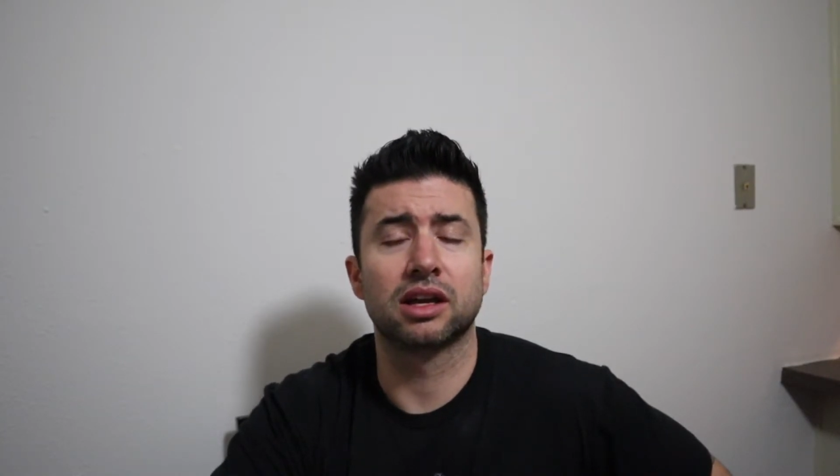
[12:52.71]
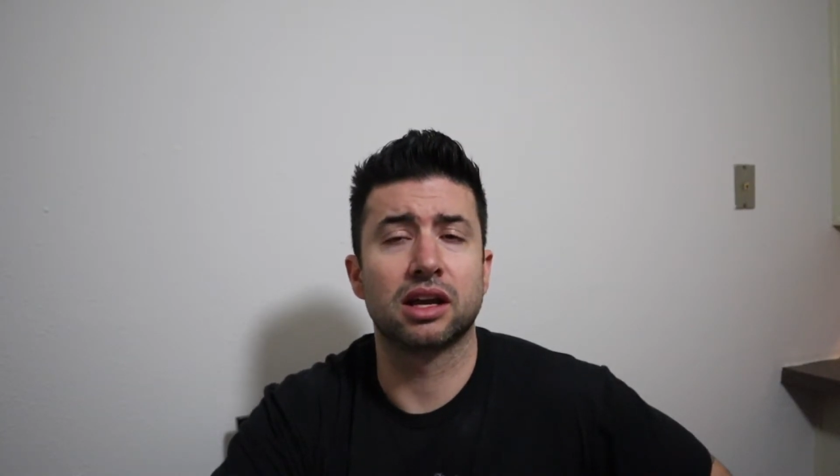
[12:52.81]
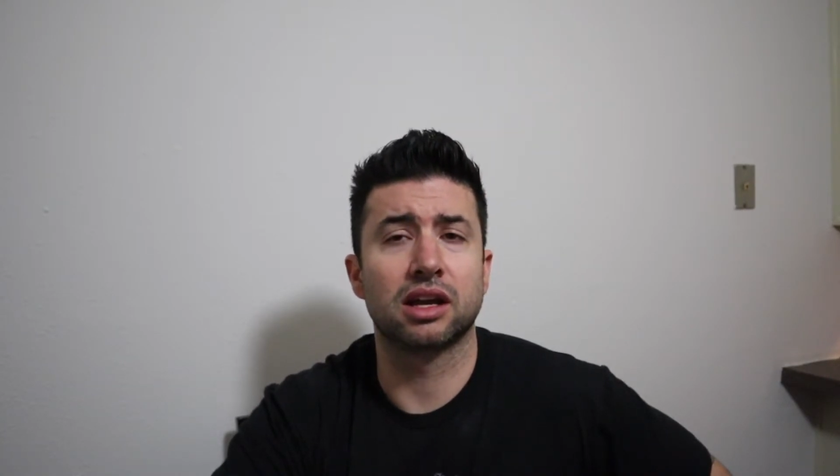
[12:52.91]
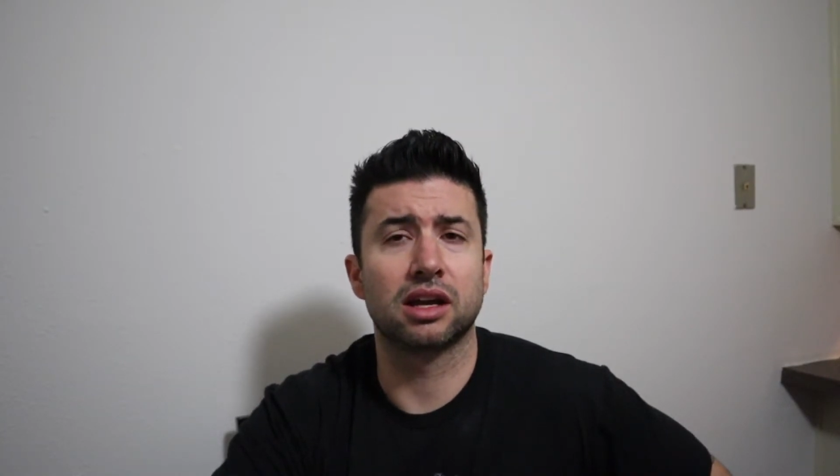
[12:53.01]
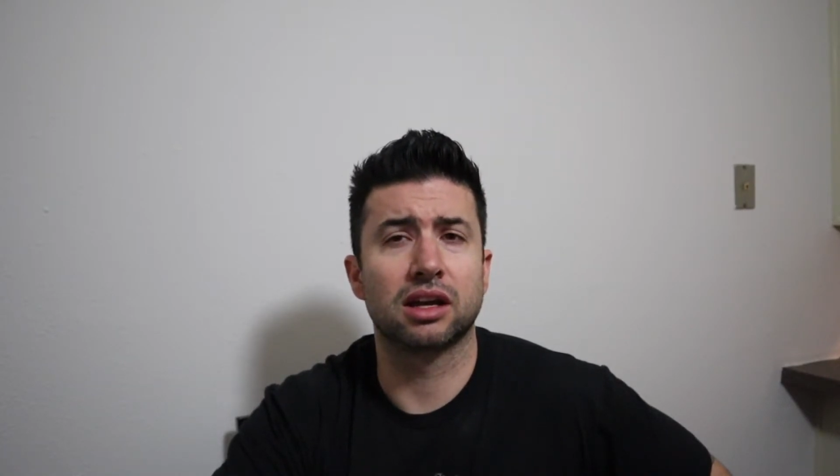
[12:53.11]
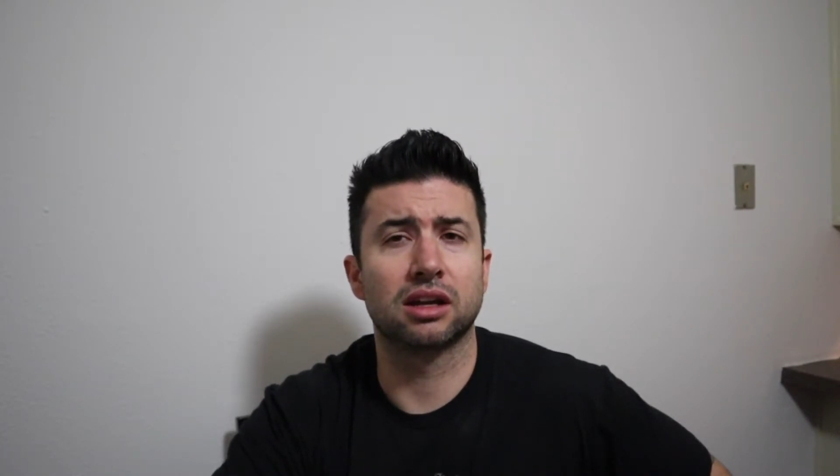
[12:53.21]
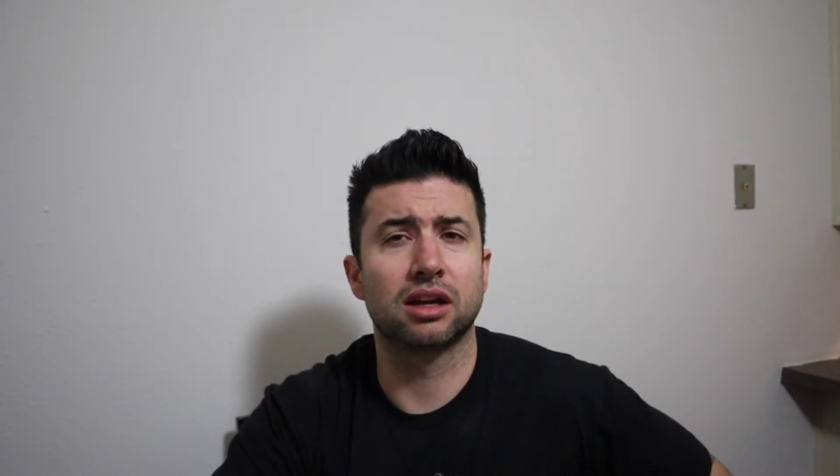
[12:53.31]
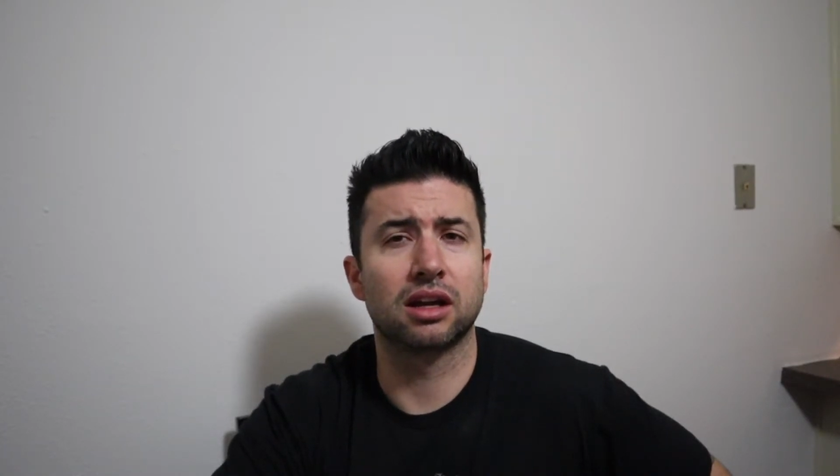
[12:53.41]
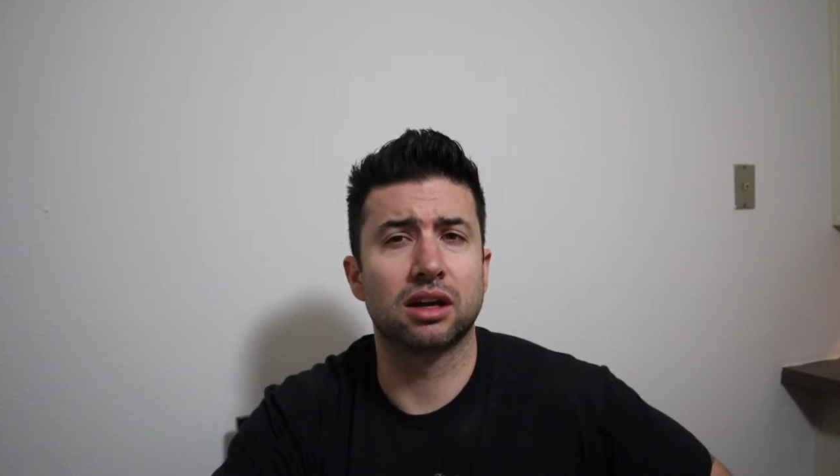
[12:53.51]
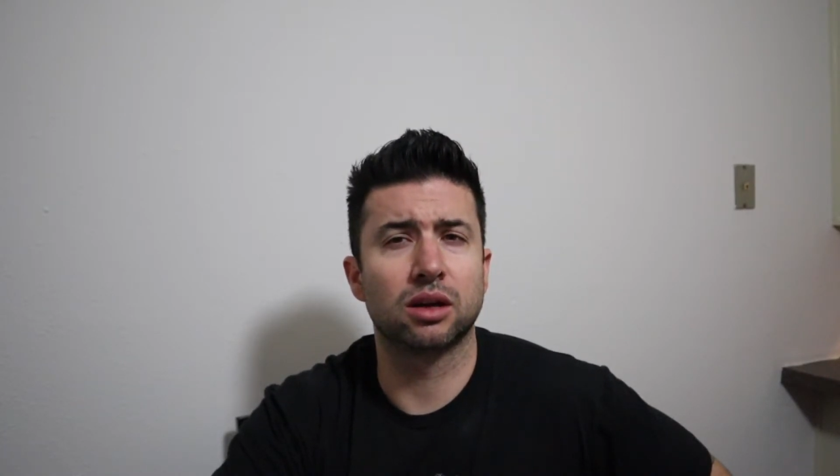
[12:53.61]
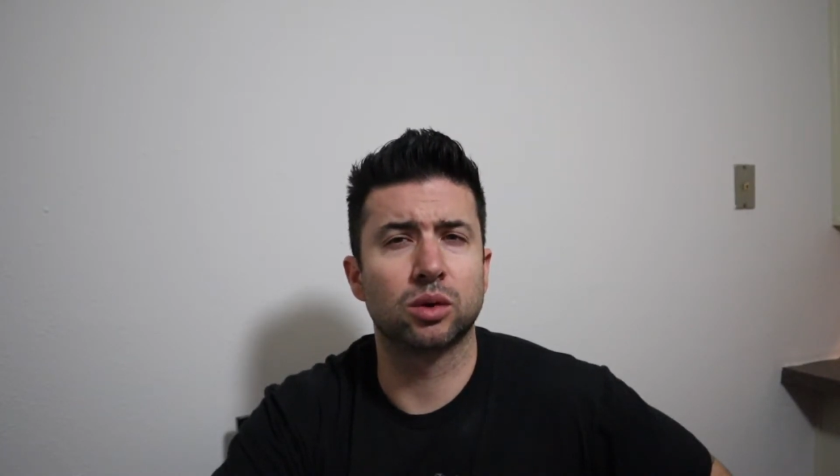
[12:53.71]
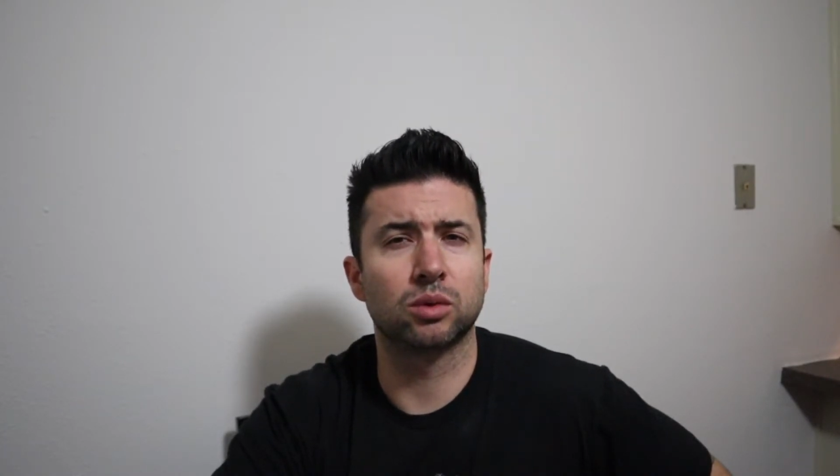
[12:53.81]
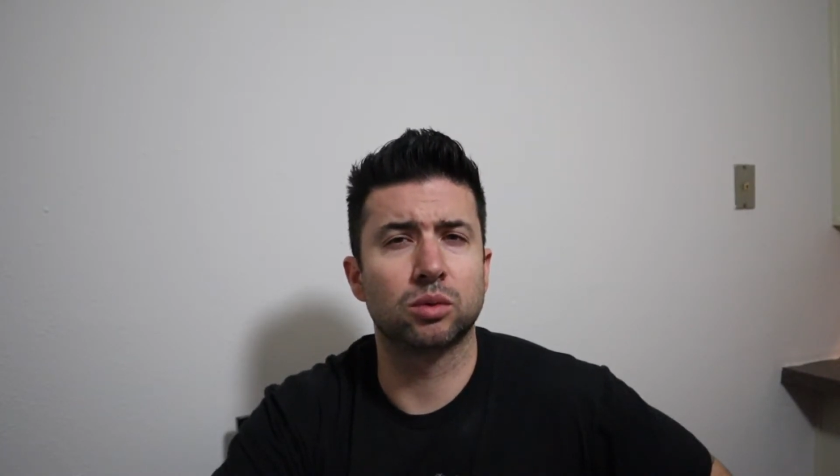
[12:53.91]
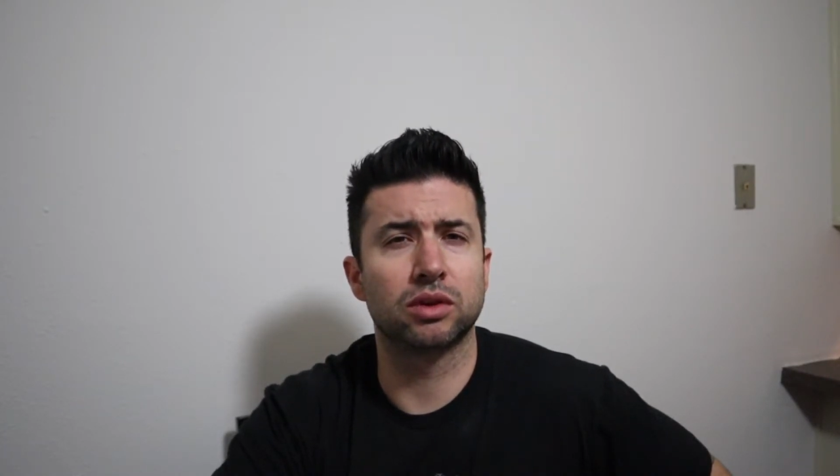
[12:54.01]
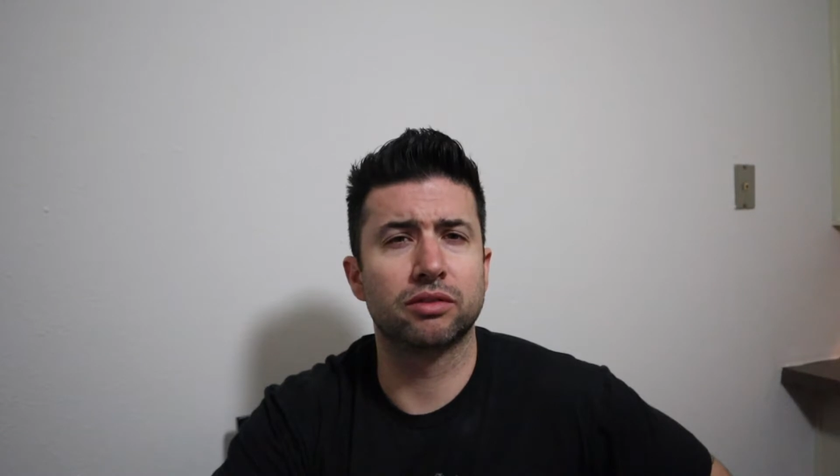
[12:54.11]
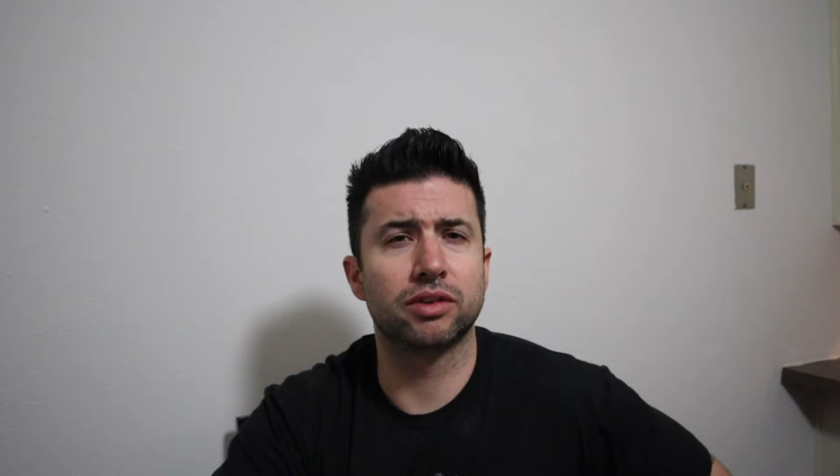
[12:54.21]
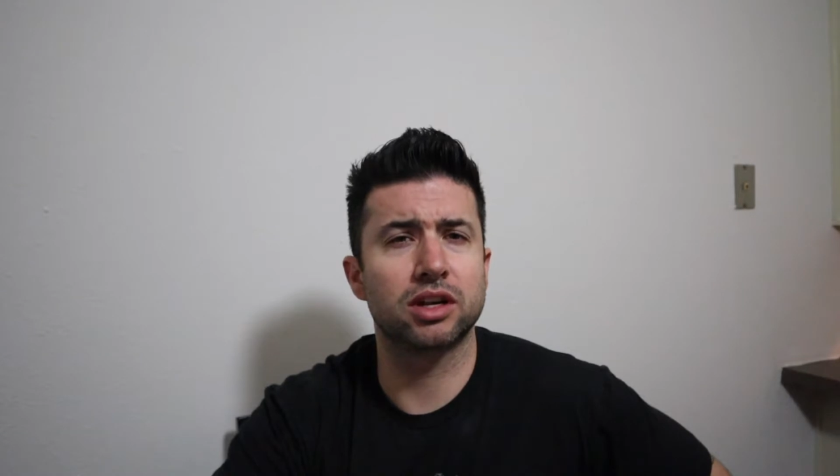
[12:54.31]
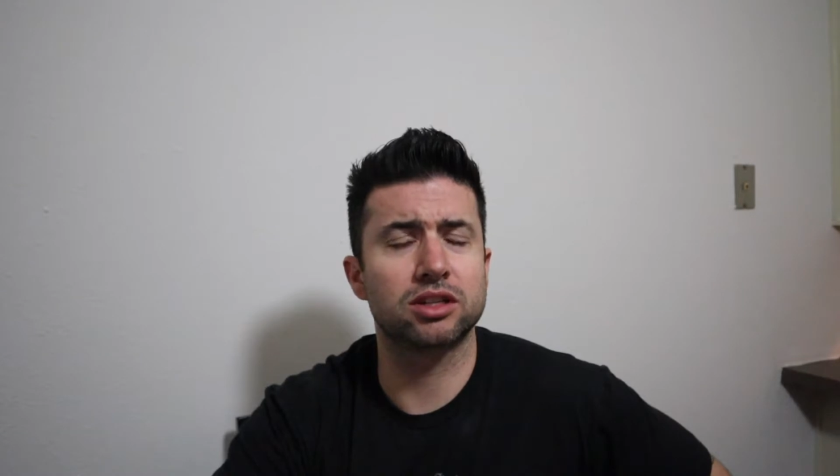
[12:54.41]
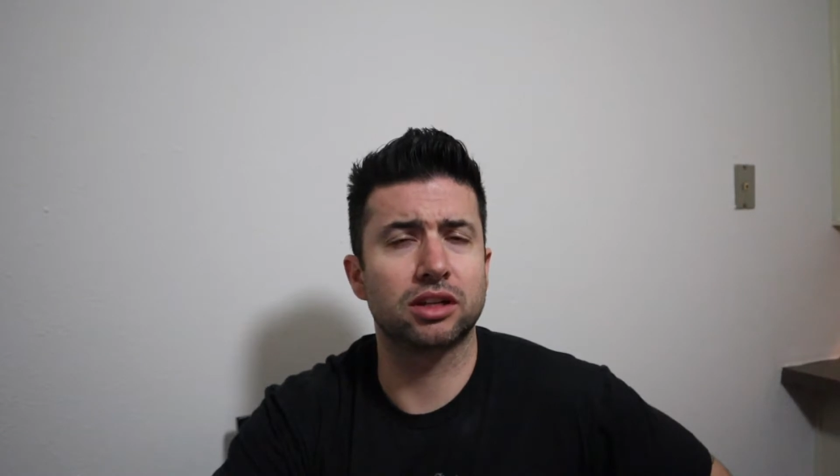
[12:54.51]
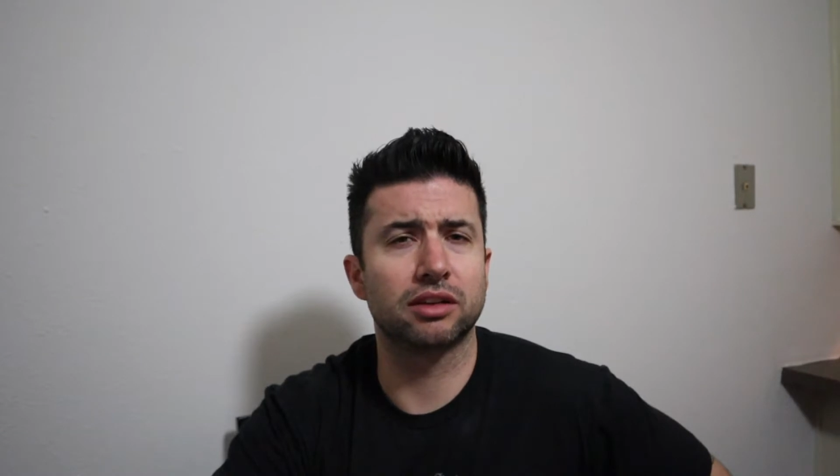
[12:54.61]
and uh, we
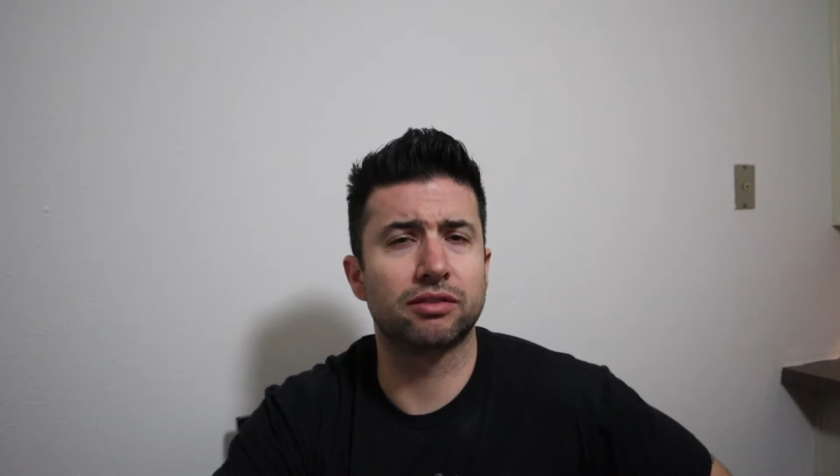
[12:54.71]
eventually